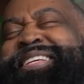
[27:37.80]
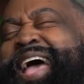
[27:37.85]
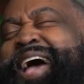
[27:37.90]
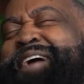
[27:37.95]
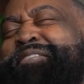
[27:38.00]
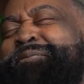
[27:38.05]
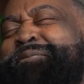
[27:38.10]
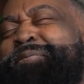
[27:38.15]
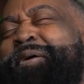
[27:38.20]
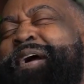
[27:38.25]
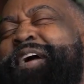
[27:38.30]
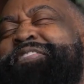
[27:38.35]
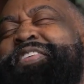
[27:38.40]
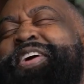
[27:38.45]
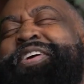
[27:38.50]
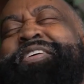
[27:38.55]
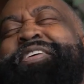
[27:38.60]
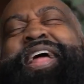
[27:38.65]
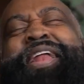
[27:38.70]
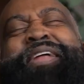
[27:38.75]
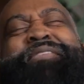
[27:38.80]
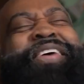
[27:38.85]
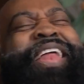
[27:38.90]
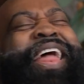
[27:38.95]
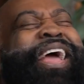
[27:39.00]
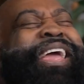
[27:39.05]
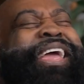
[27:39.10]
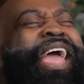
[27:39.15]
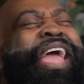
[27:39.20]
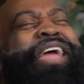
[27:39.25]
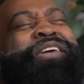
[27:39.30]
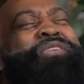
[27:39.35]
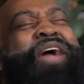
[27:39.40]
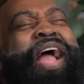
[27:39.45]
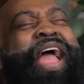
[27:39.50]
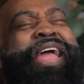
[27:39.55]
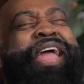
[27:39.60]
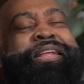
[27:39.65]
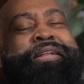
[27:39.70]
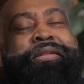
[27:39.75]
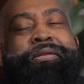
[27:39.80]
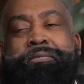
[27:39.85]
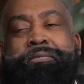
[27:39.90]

having perfect credit, but I can't write.